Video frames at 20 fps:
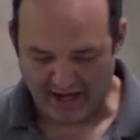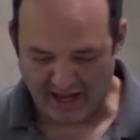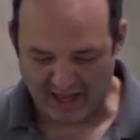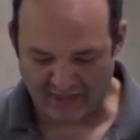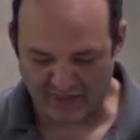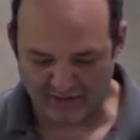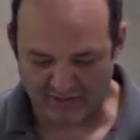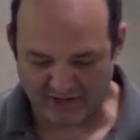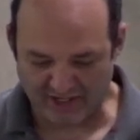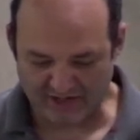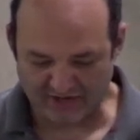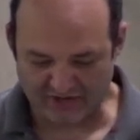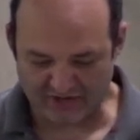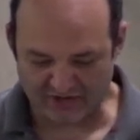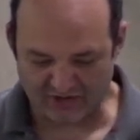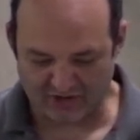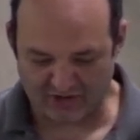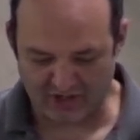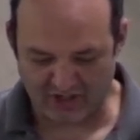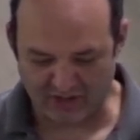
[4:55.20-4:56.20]
And the maids
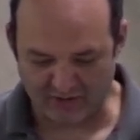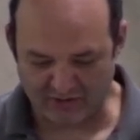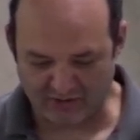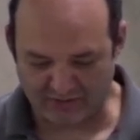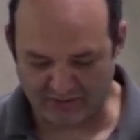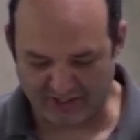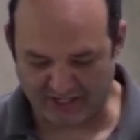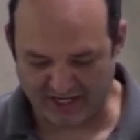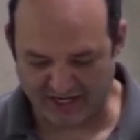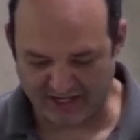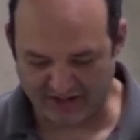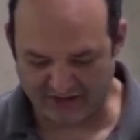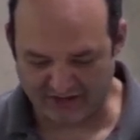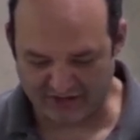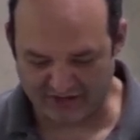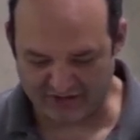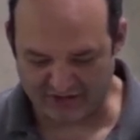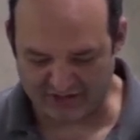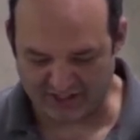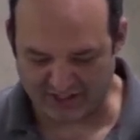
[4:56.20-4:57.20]
saw him and began
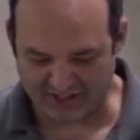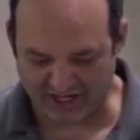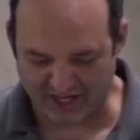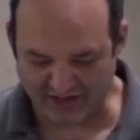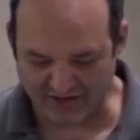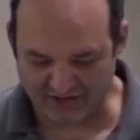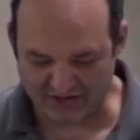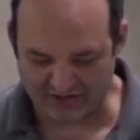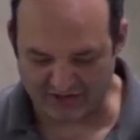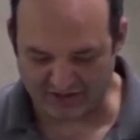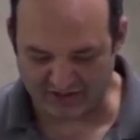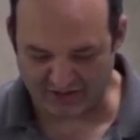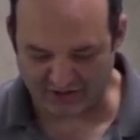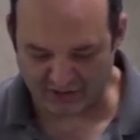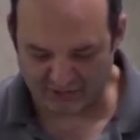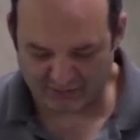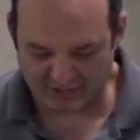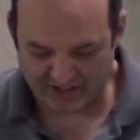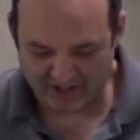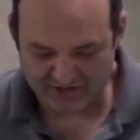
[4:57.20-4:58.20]
to, again to say to
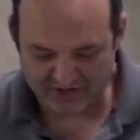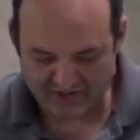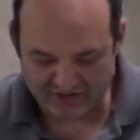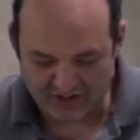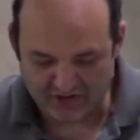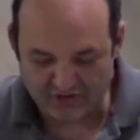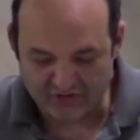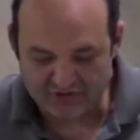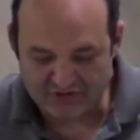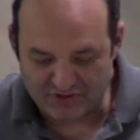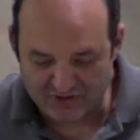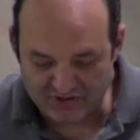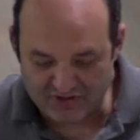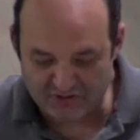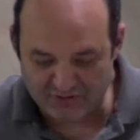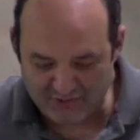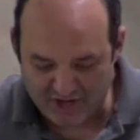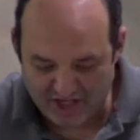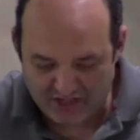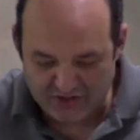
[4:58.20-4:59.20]
the bystanders,
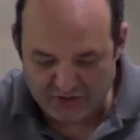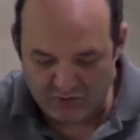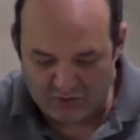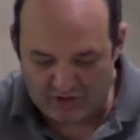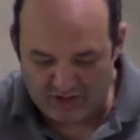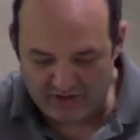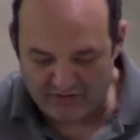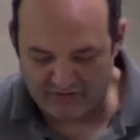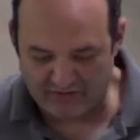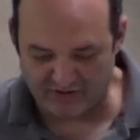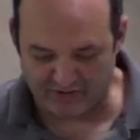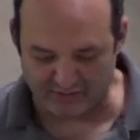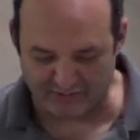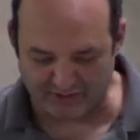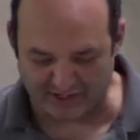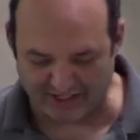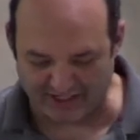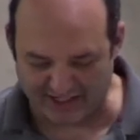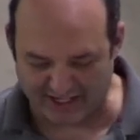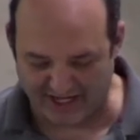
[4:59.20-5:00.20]
This man is one of them.
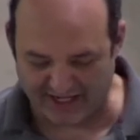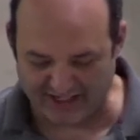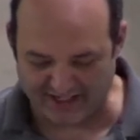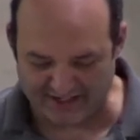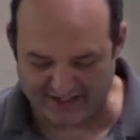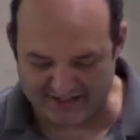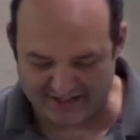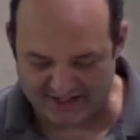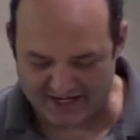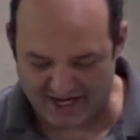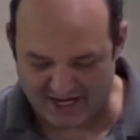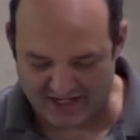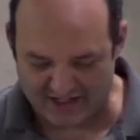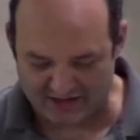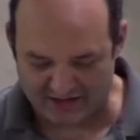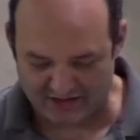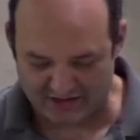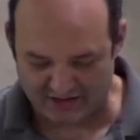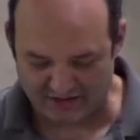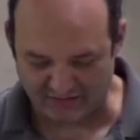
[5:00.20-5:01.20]
But again he denied
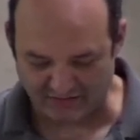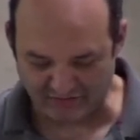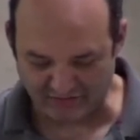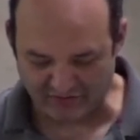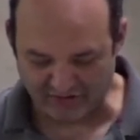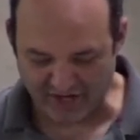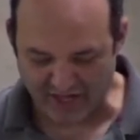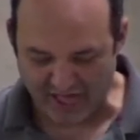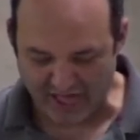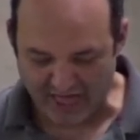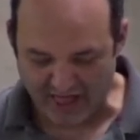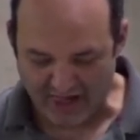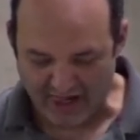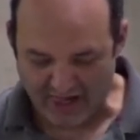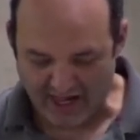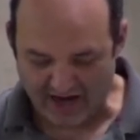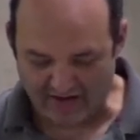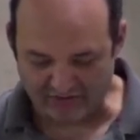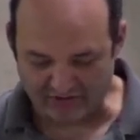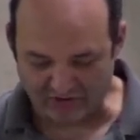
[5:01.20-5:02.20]
it.
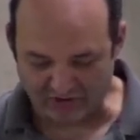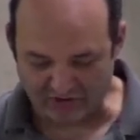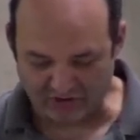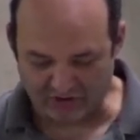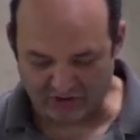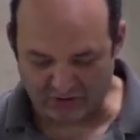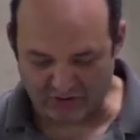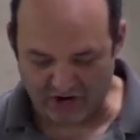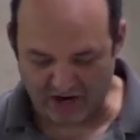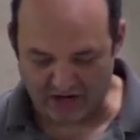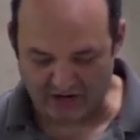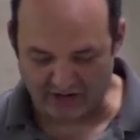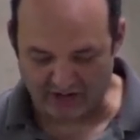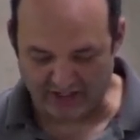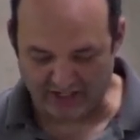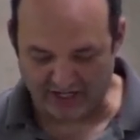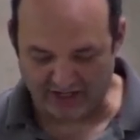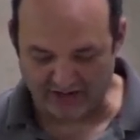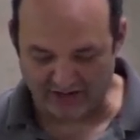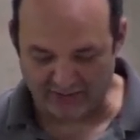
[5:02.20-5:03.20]
After a little while,
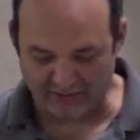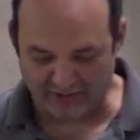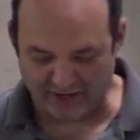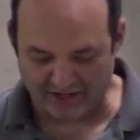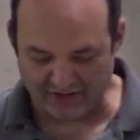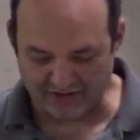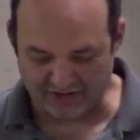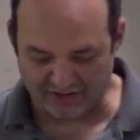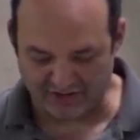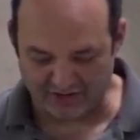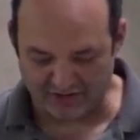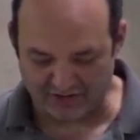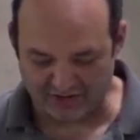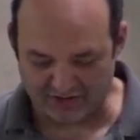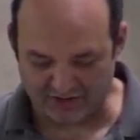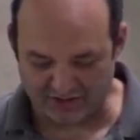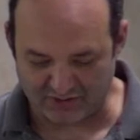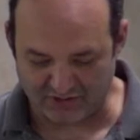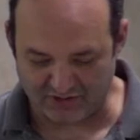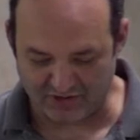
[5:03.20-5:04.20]
again the bystanders
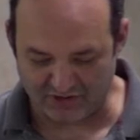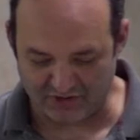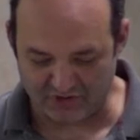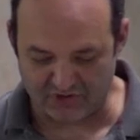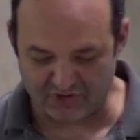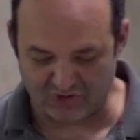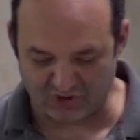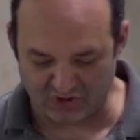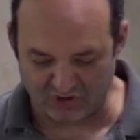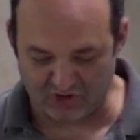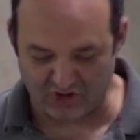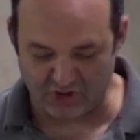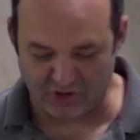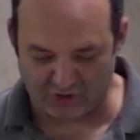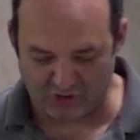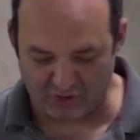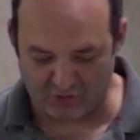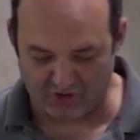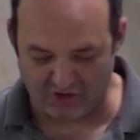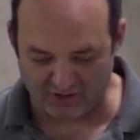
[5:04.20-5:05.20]
to Peter, Certainly you
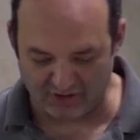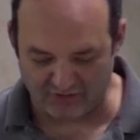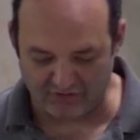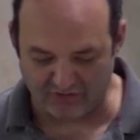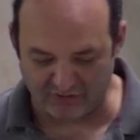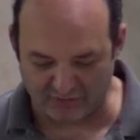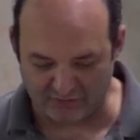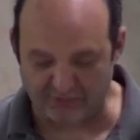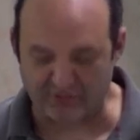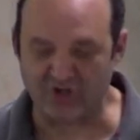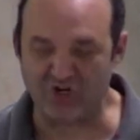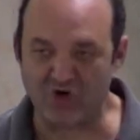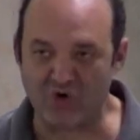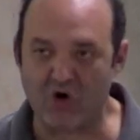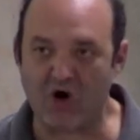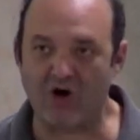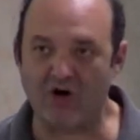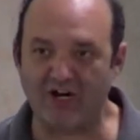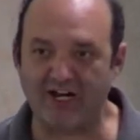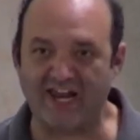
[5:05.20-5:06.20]
are one of them, for you
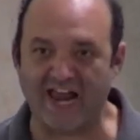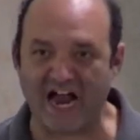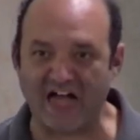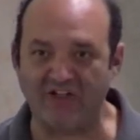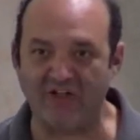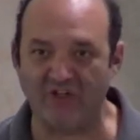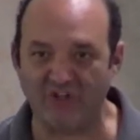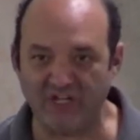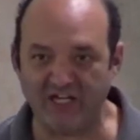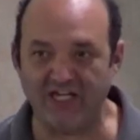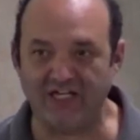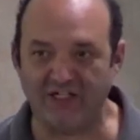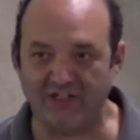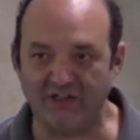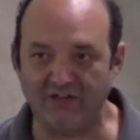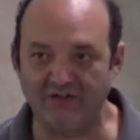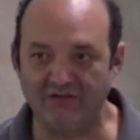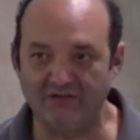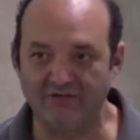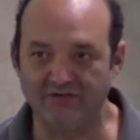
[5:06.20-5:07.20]
are a
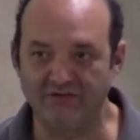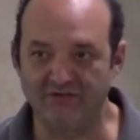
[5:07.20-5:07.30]
Galilean.